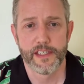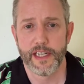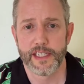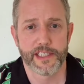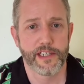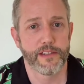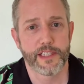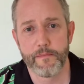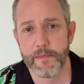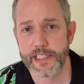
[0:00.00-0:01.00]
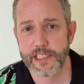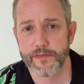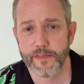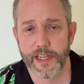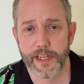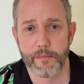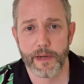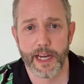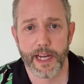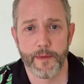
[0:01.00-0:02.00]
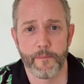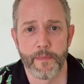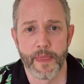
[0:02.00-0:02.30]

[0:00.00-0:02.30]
salty mists flying by.